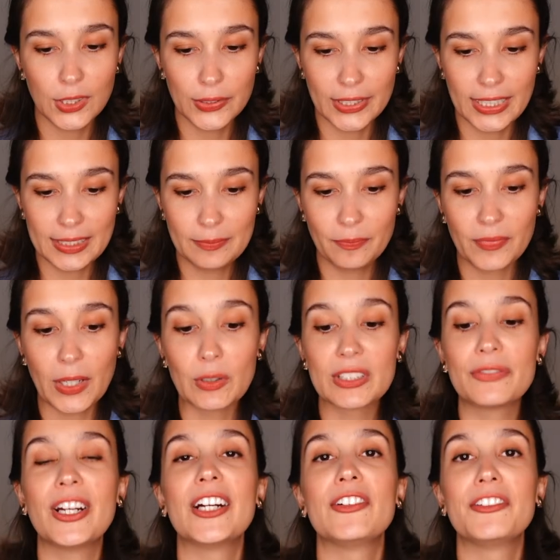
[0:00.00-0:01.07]
All right, that was
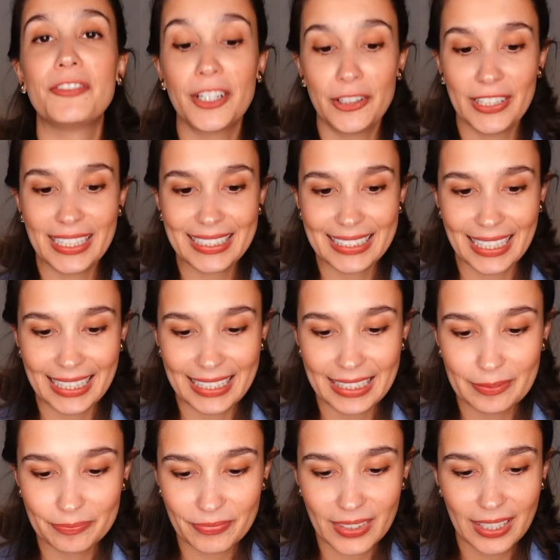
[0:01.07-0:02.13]
very, very
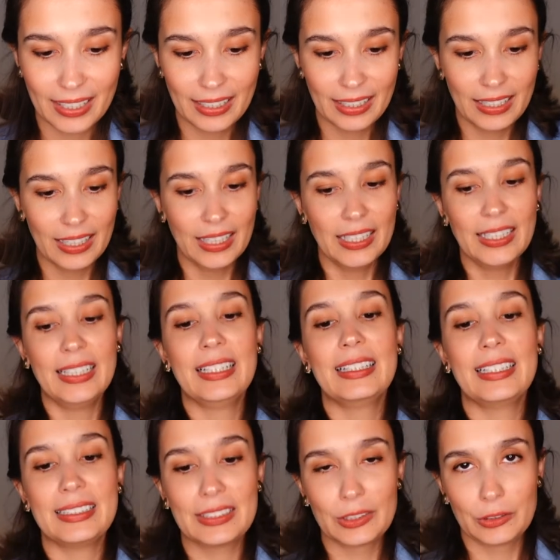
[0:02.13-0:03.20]
exciting.
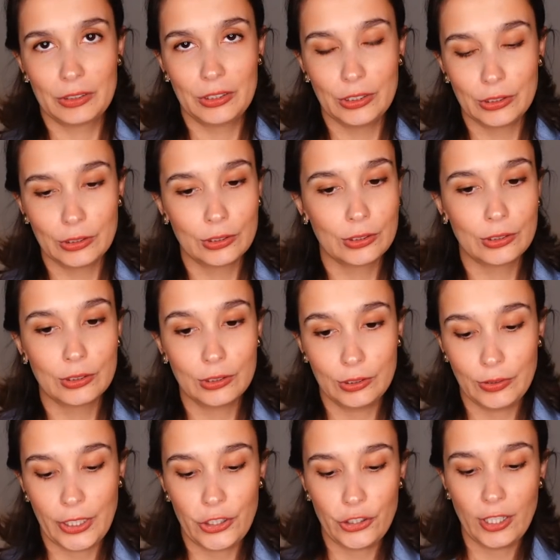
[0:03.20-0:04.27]
Let's go to
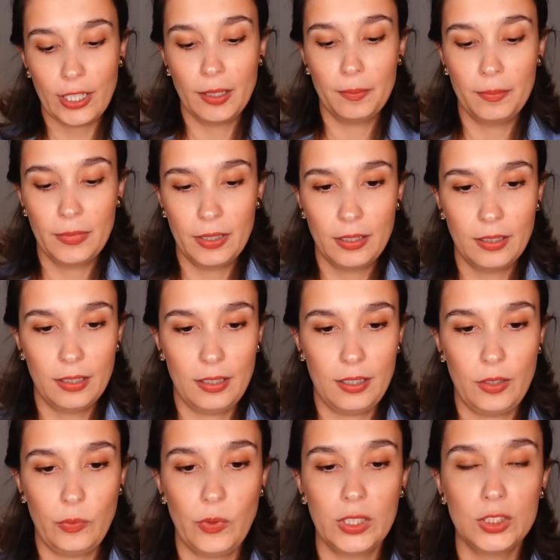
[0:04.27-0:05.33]
H&M.
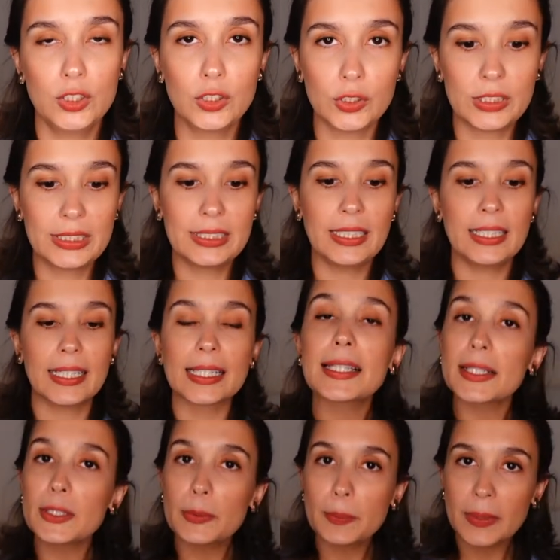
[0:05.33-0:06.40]
I want to see a
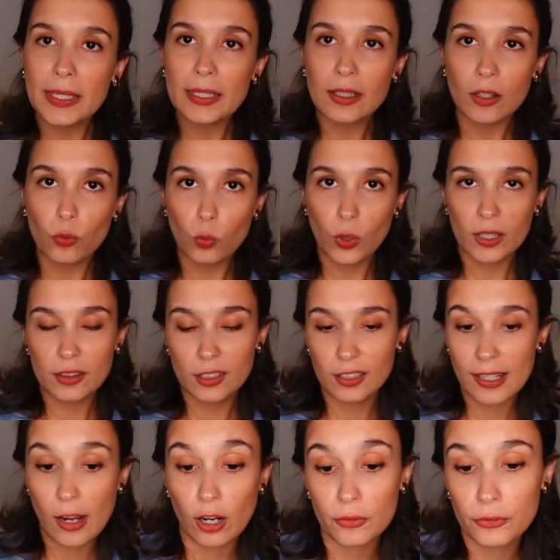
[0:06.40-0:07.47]
little bit what
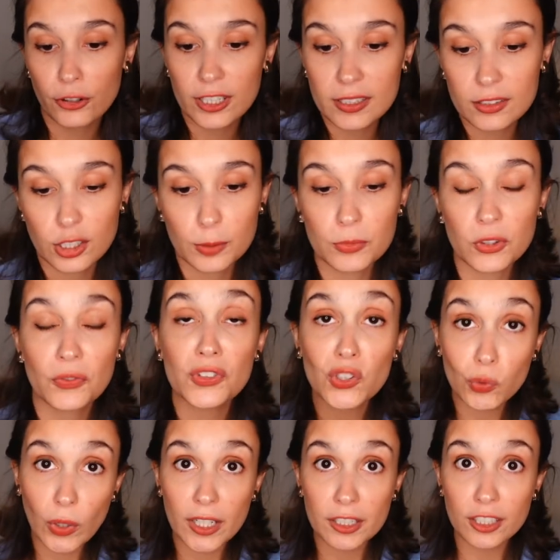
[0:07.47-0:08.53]
they're offering in terms of
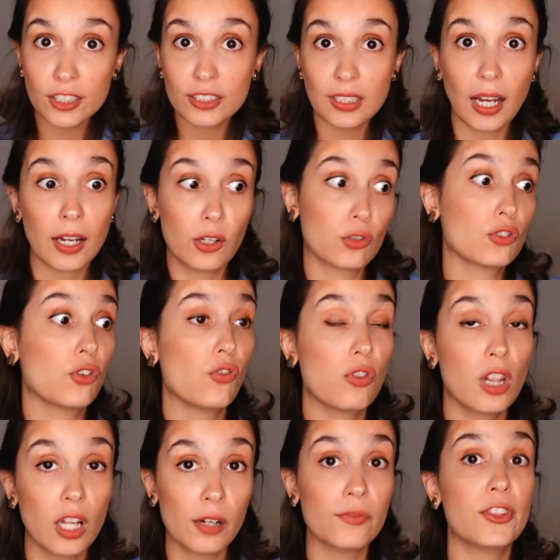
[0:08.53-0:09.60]
sweaters. I also
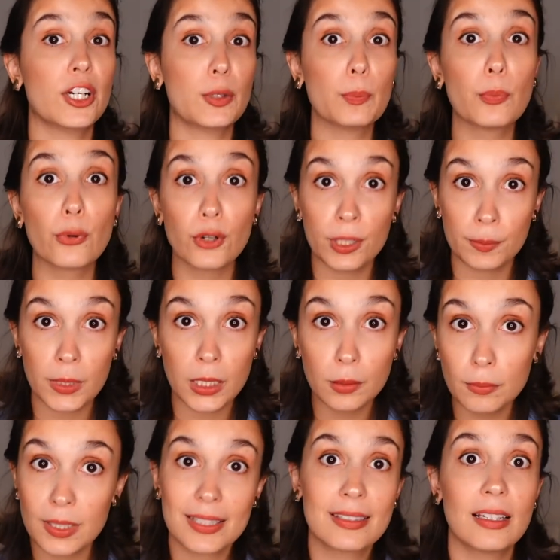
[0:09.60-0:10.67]
love their
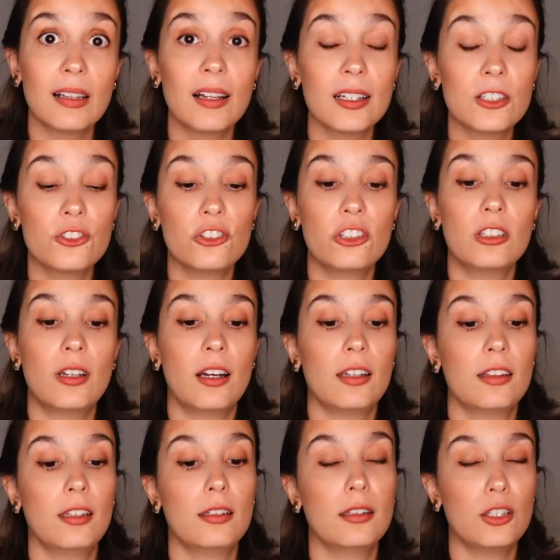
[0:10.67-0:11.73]
premium selection. I
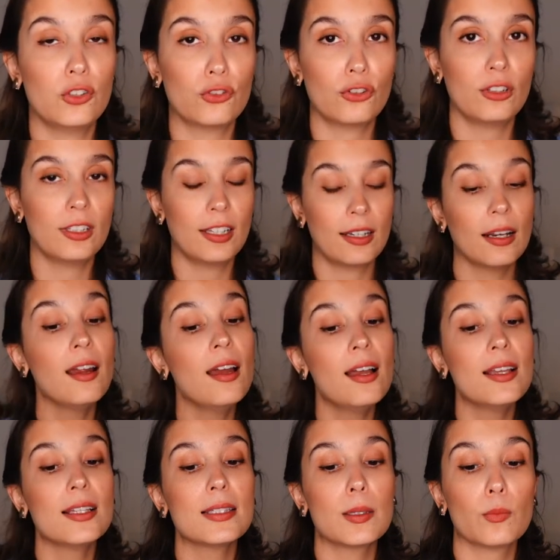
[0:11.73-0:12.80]
think they usually get
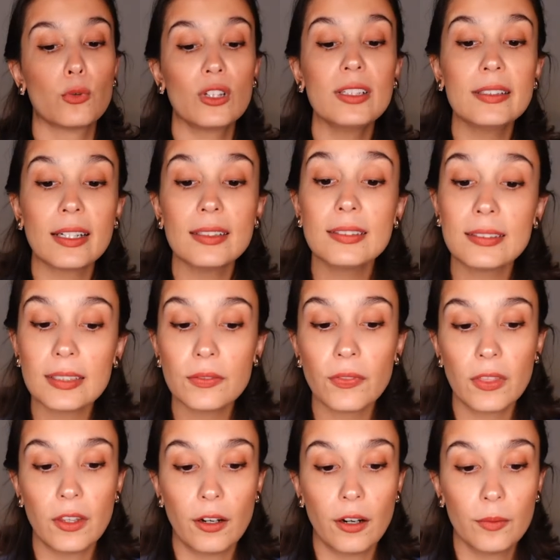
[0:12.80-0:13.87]
some really nice stuff
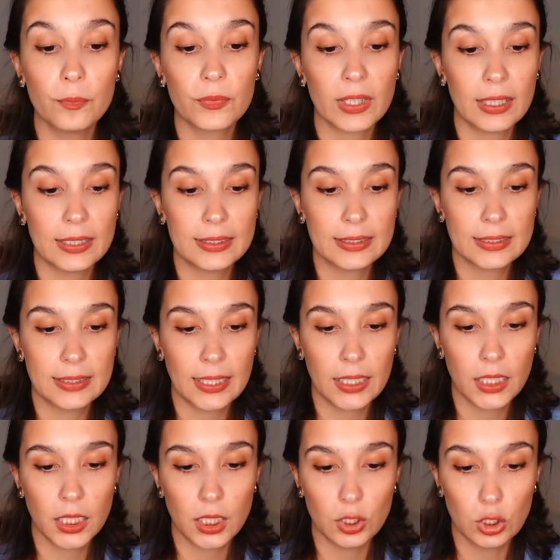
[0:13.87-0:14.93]
there. Let's
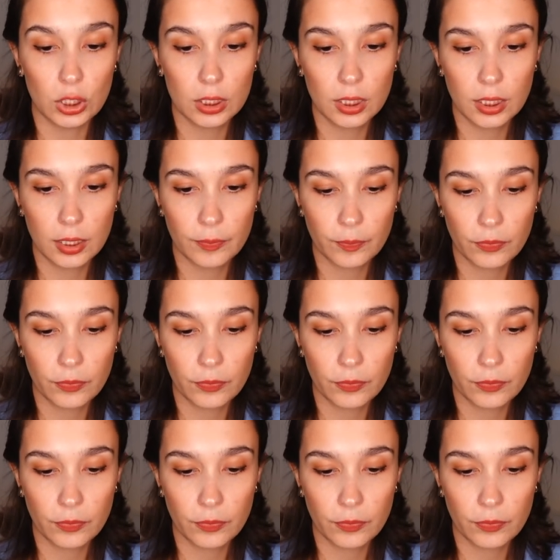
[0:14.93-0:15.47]
take a look.